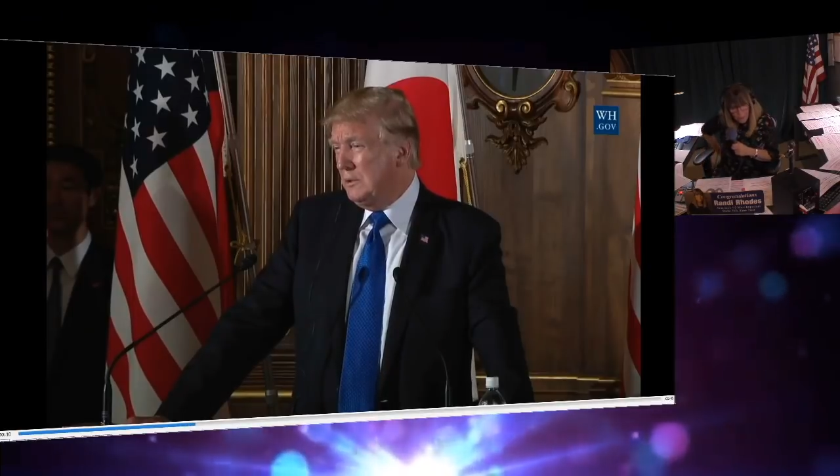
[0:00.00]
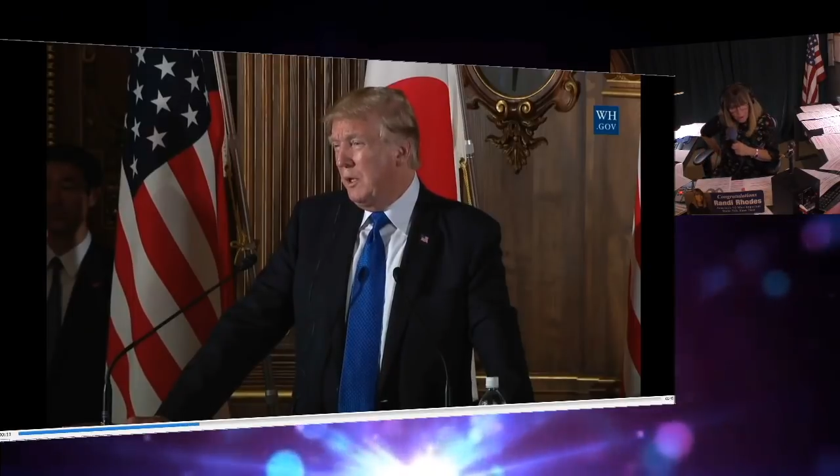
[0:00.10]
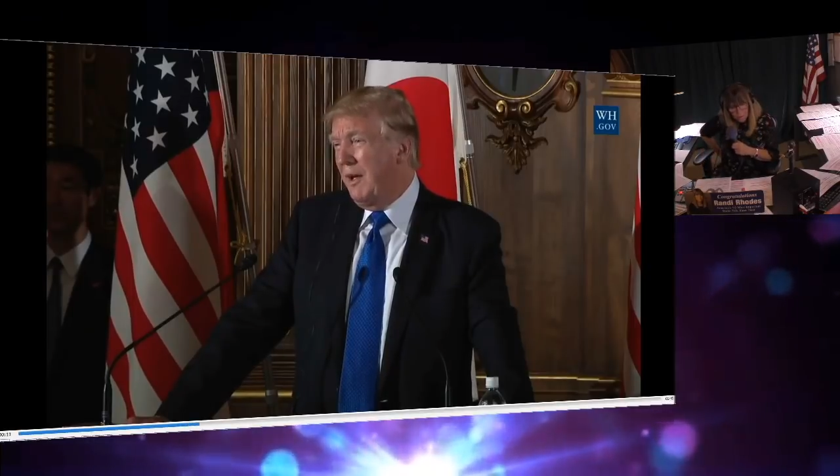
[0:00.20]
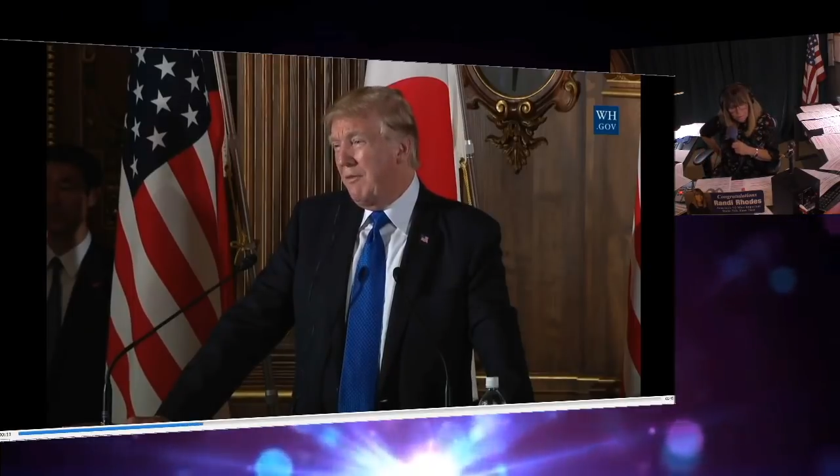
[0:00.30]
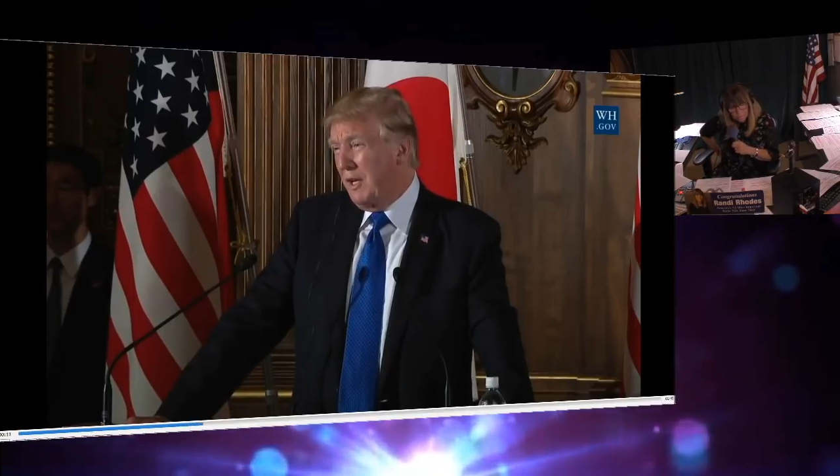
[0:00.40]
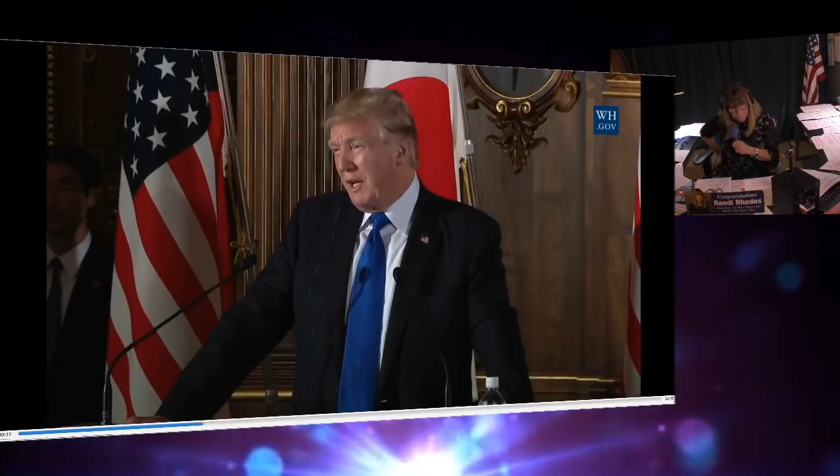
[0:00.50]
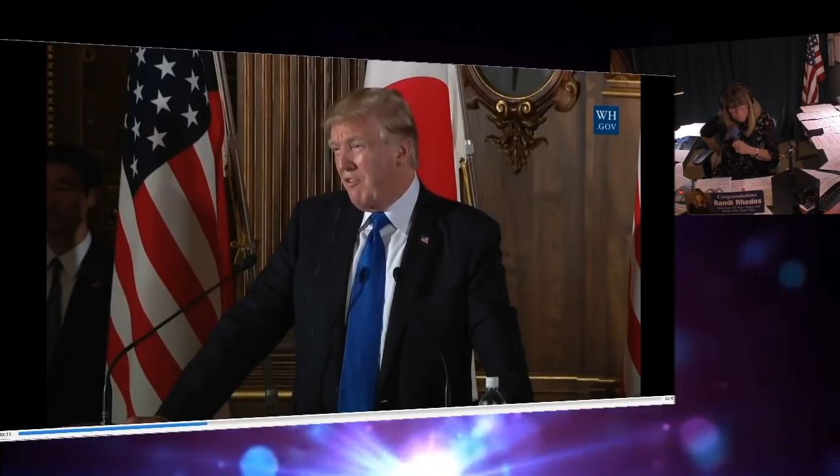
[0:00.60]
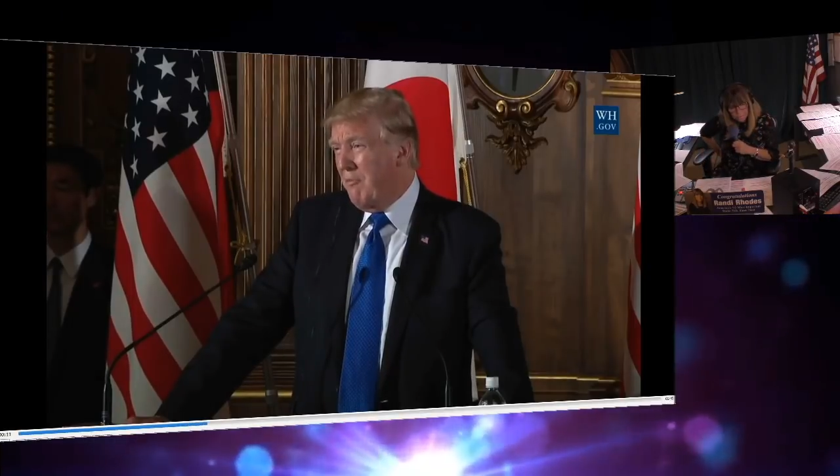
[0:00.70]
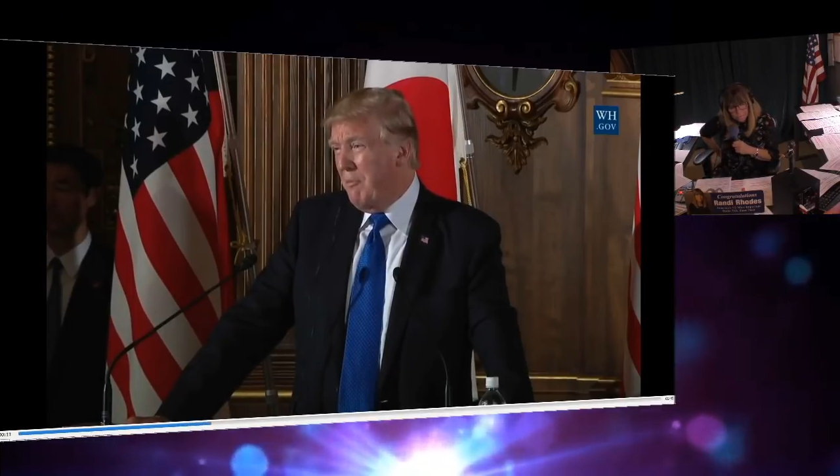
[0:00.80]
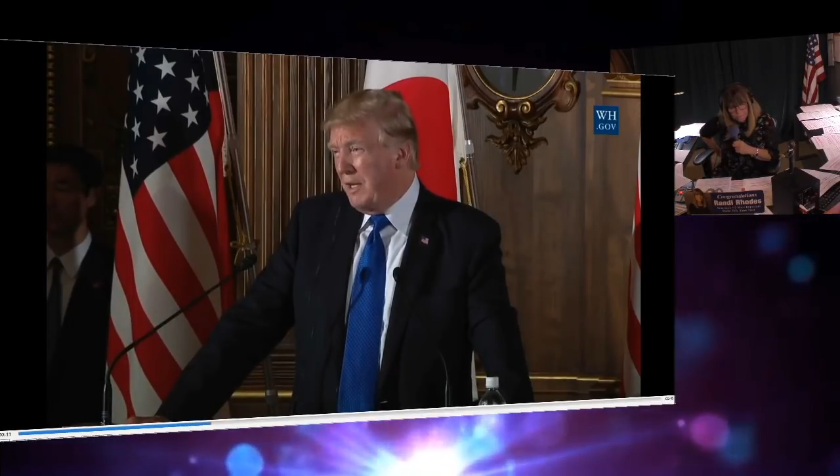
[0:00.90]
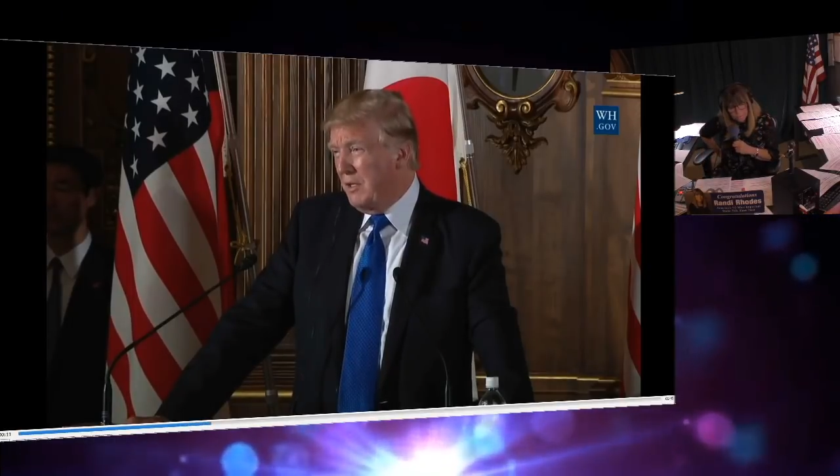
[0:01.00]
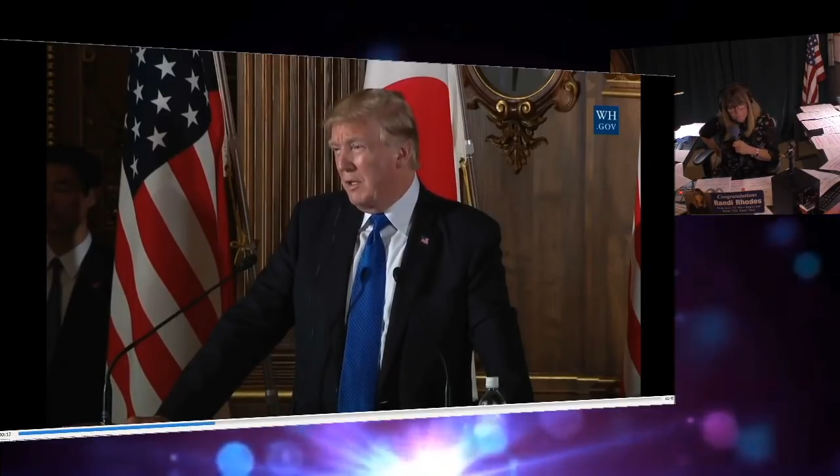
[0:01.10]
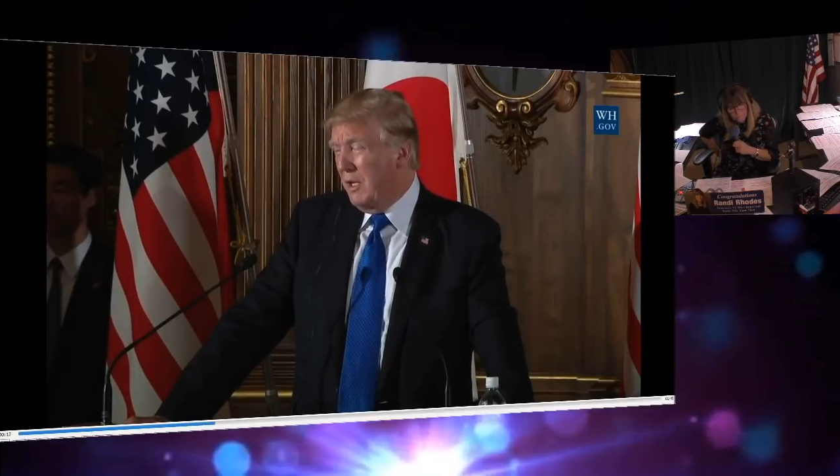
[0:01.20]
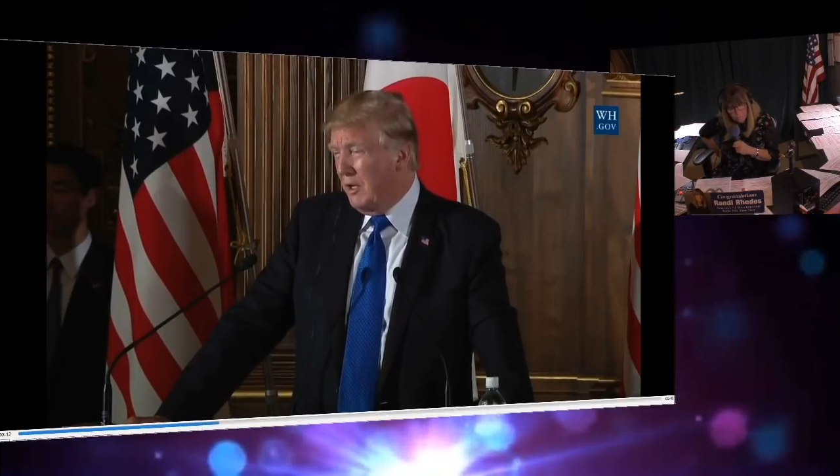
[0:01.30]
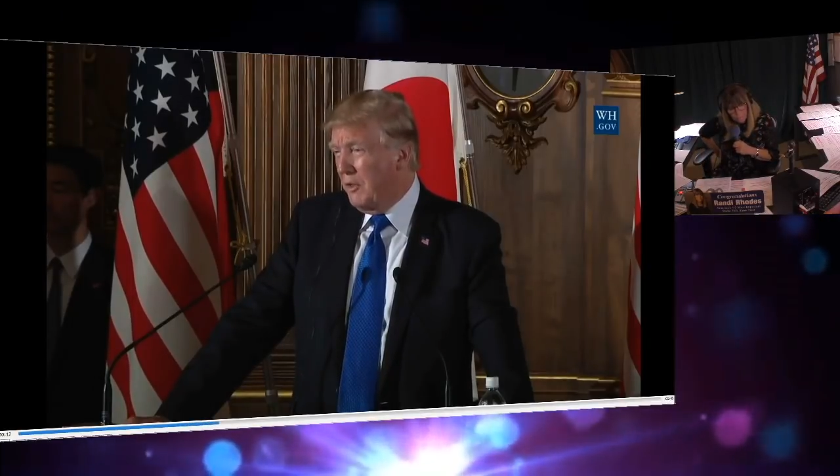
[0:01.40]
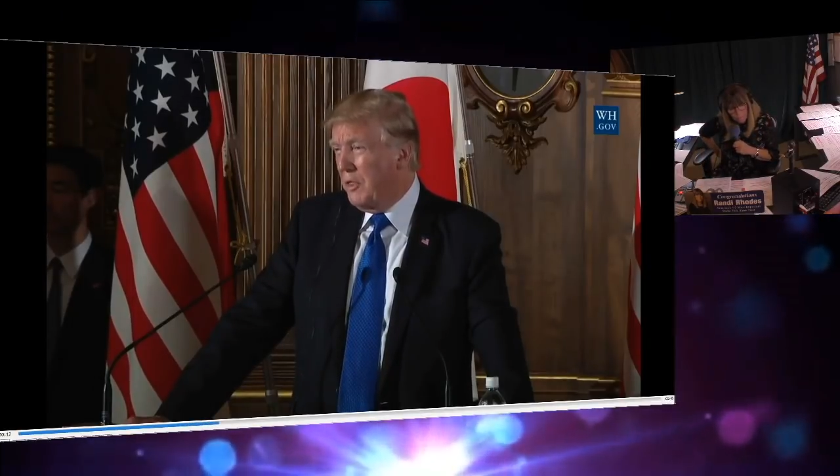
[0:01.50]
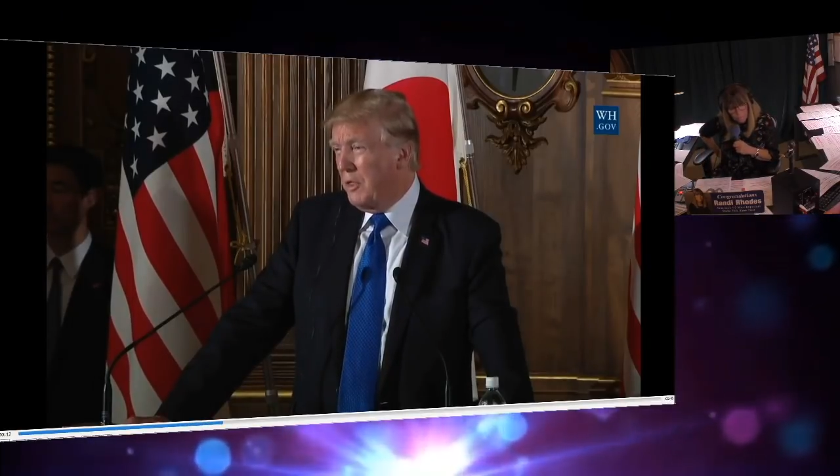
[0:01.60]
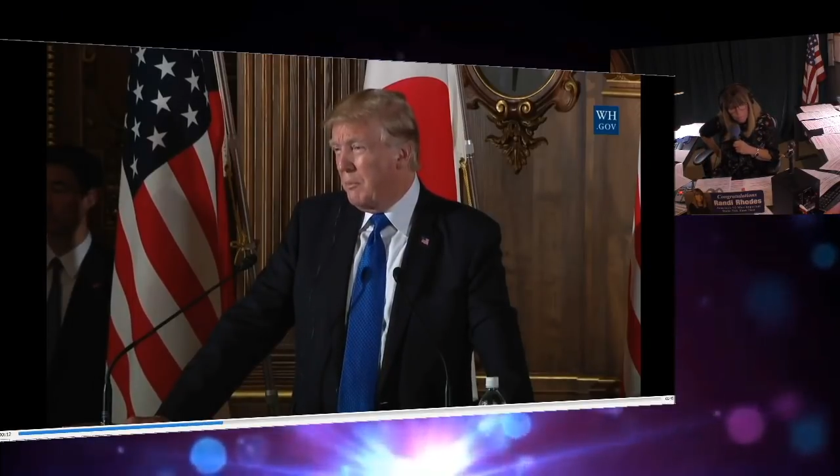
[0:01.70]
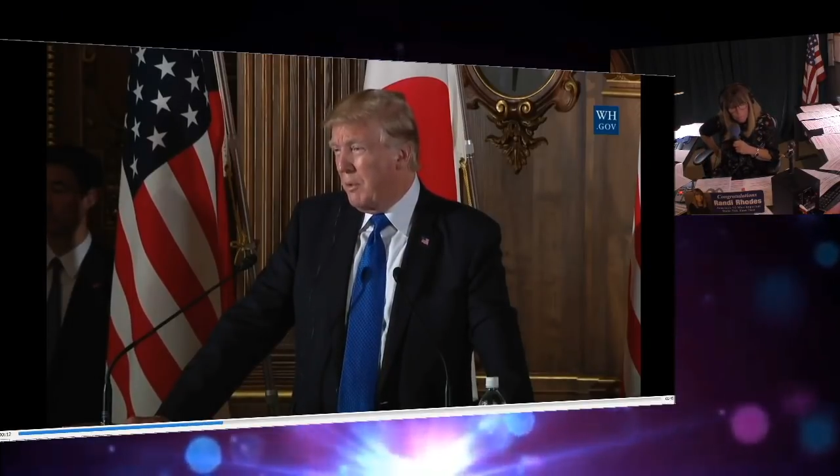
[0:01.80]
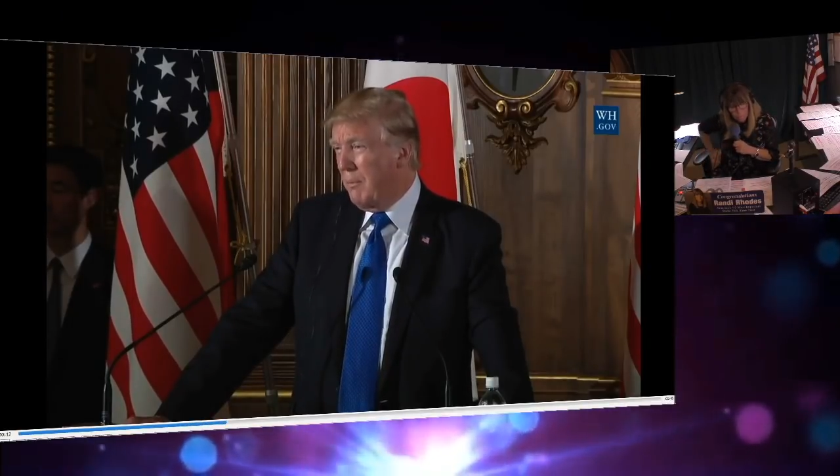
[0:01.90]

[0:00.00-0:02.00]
We have a lot of mental health